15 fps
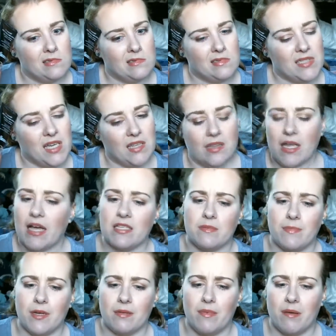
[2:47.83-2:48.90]
not last
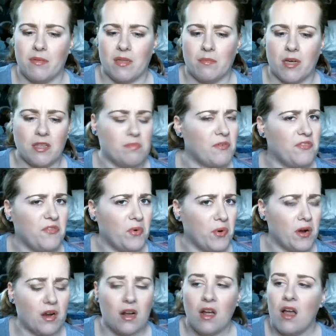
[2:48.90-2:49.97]
month, maybe the month
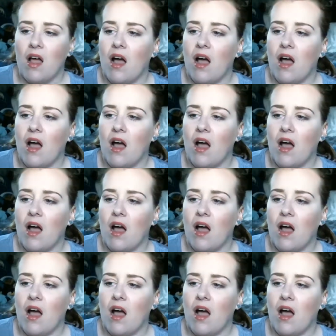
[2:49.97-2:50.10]
before.